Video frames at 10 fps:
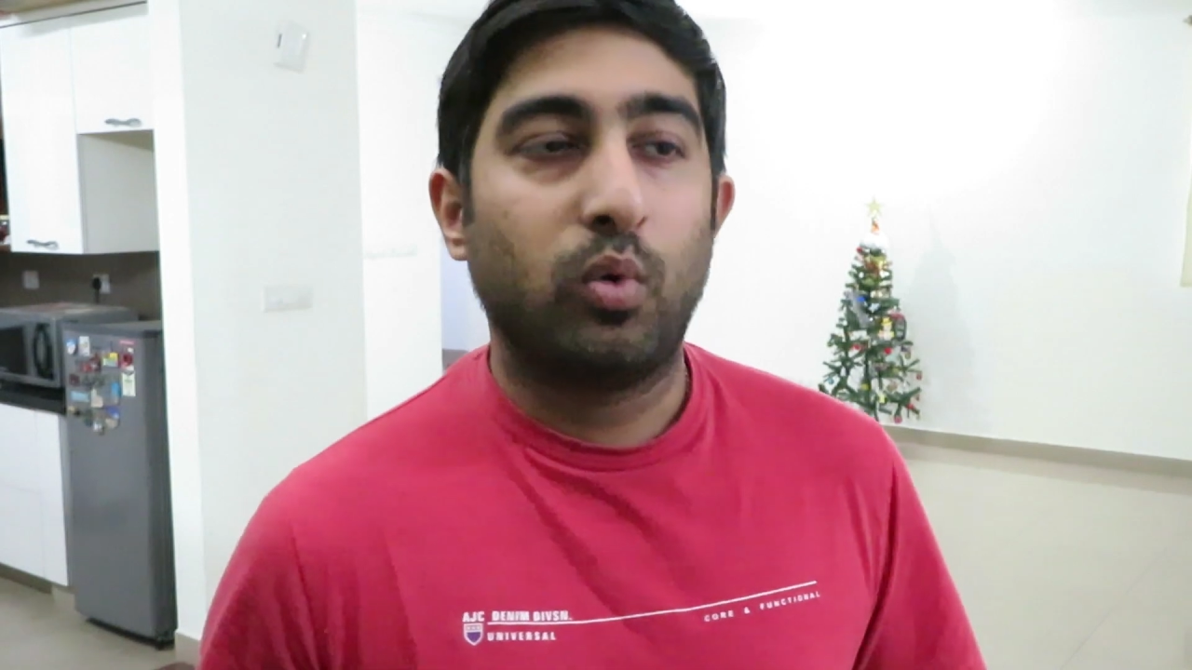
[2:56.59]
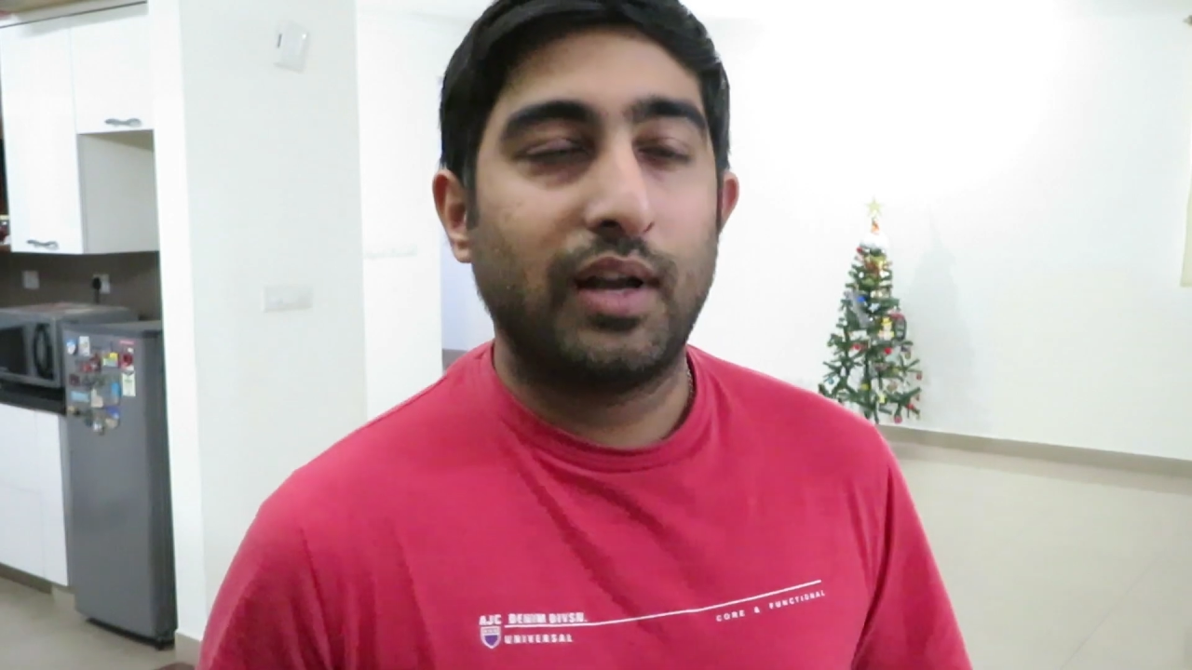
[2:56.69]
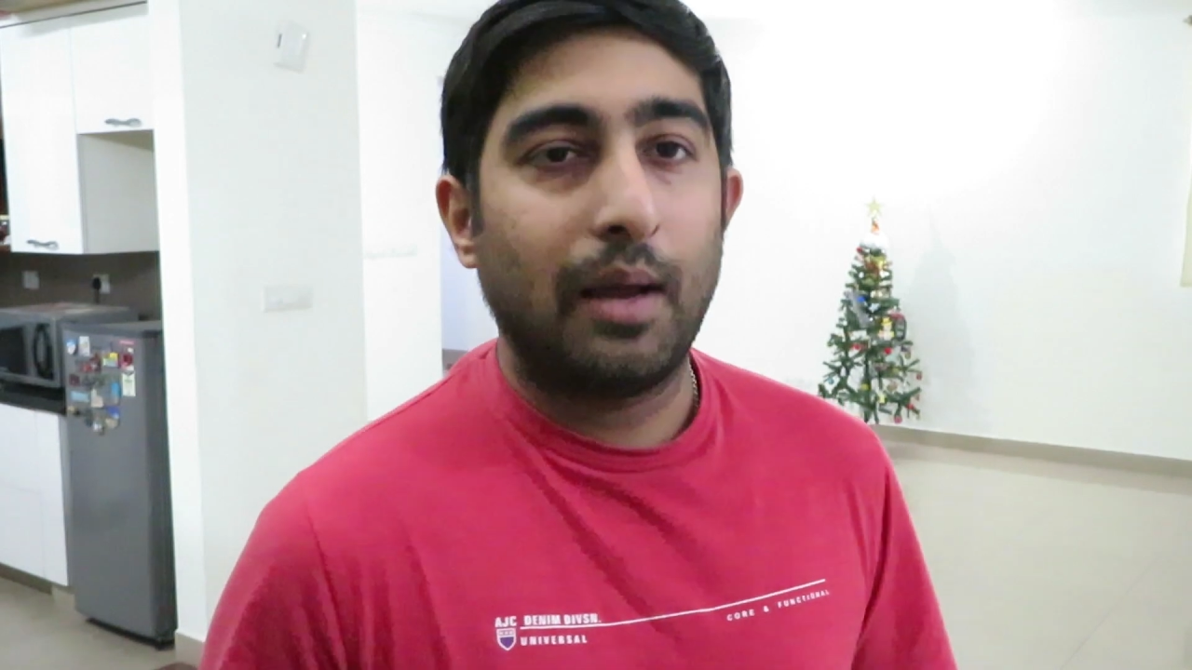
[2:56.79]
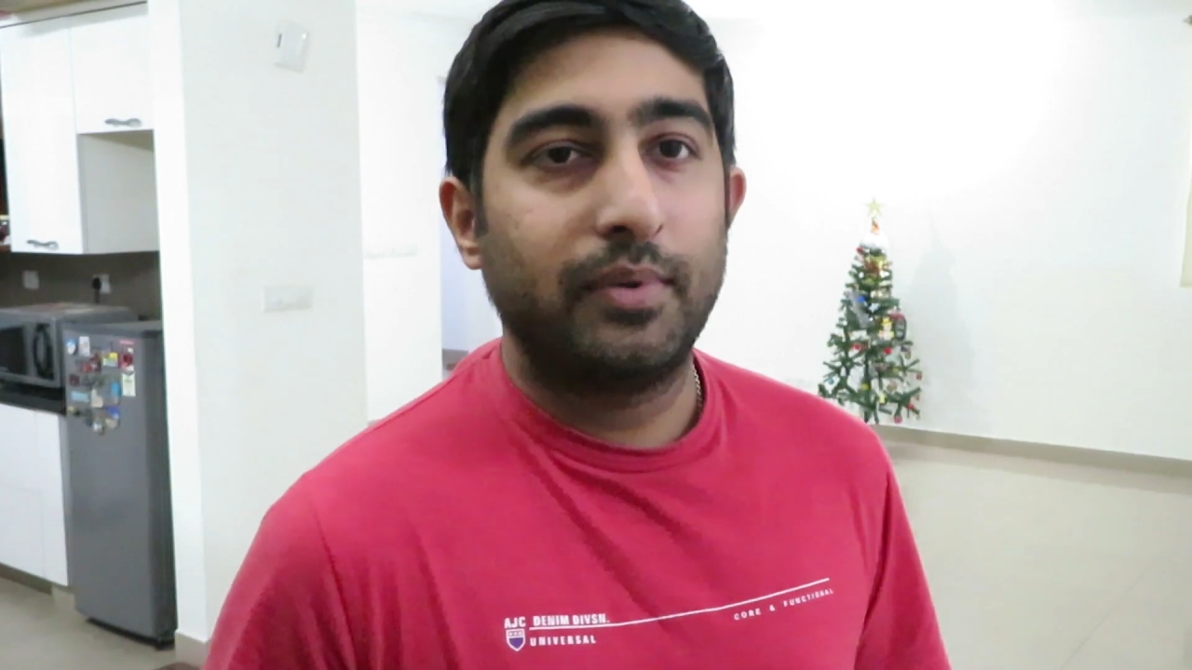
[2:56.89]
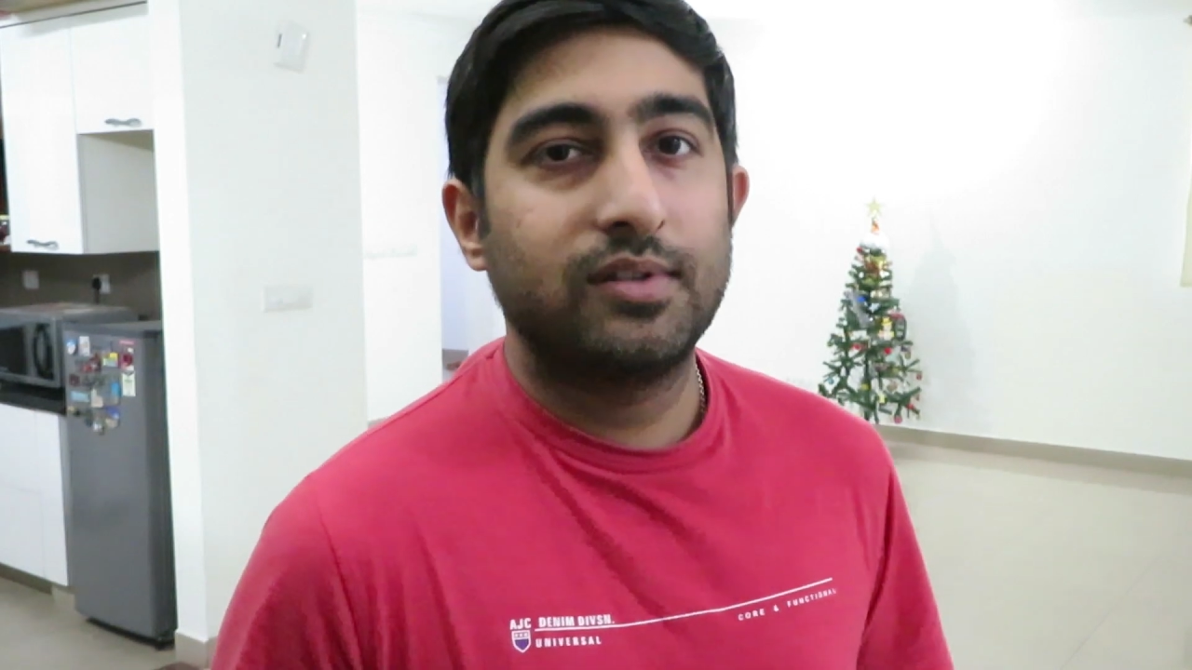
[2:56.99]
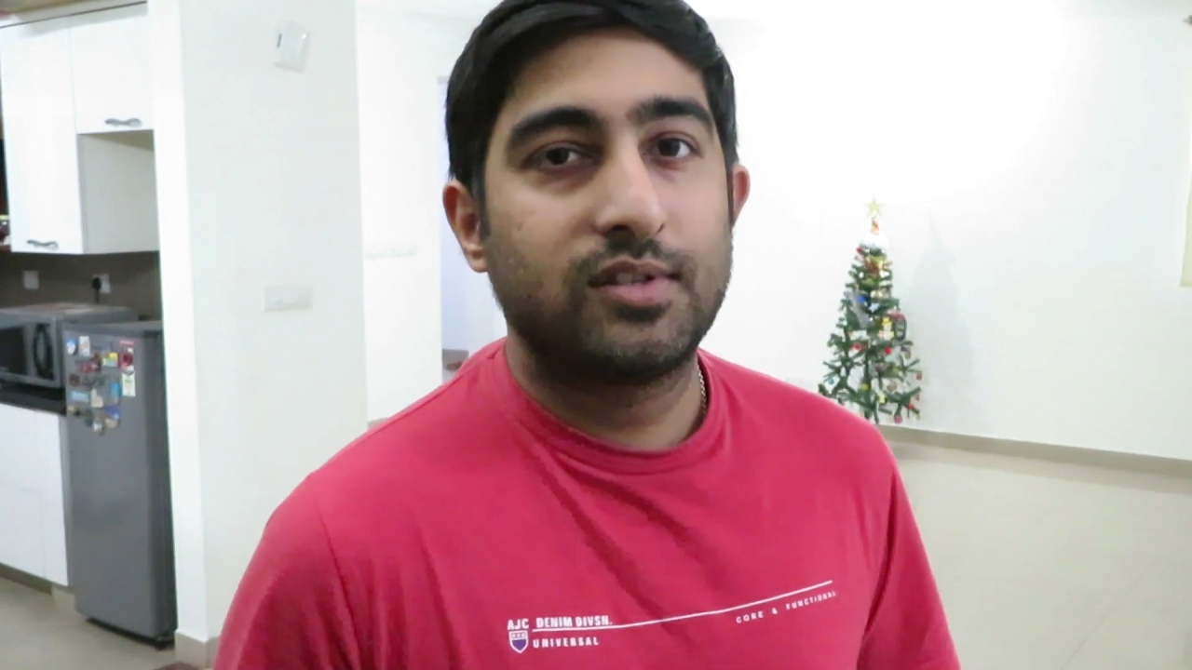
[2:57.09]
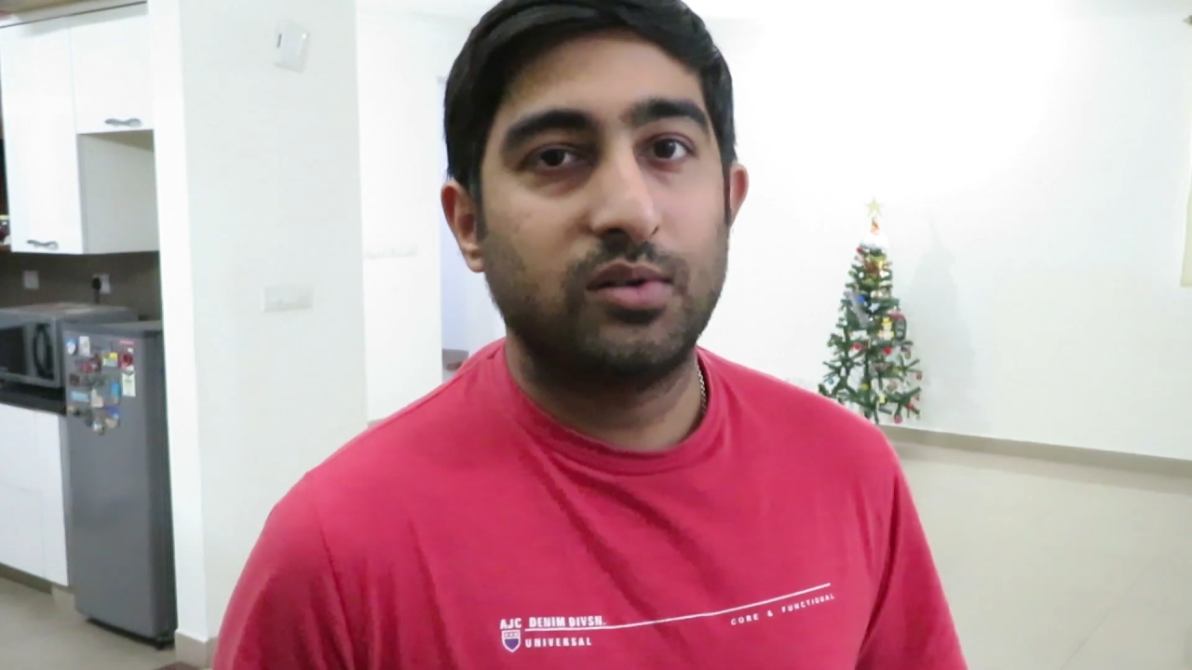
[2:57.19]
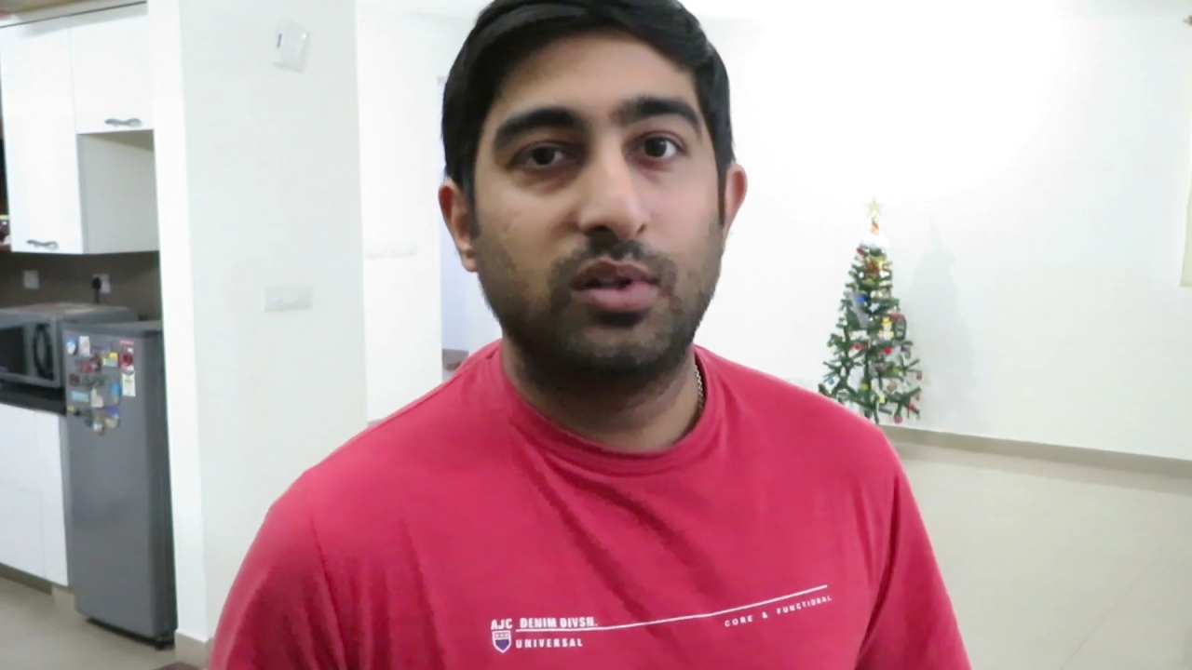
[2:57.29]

what happens